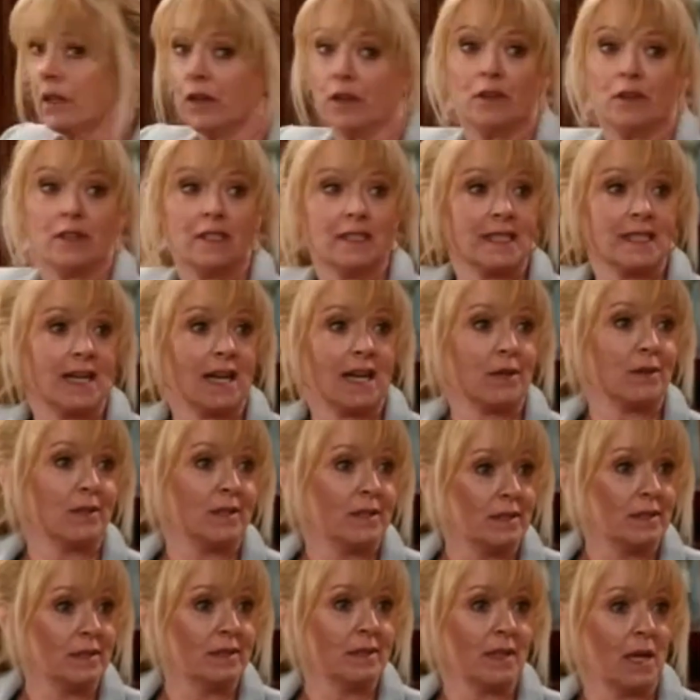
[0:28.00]
Curacao.
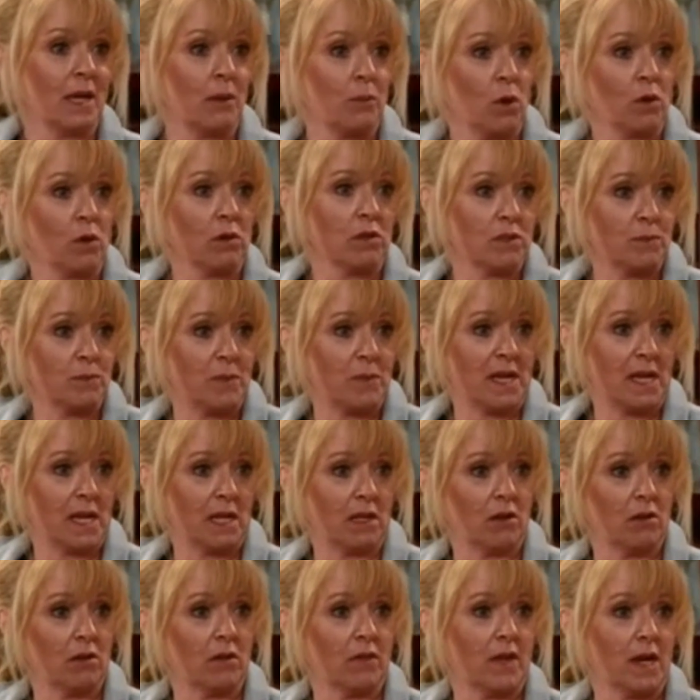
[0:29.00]
That bottle's been
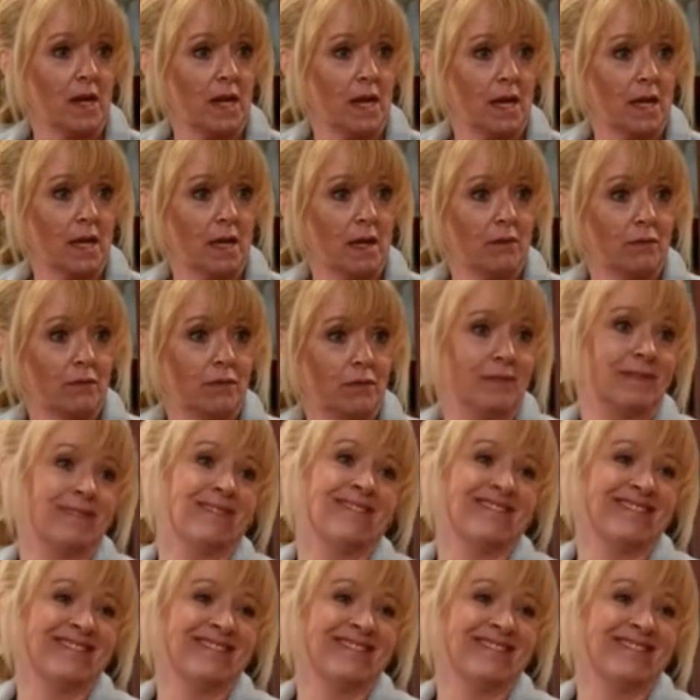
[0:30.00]
here longer than I have.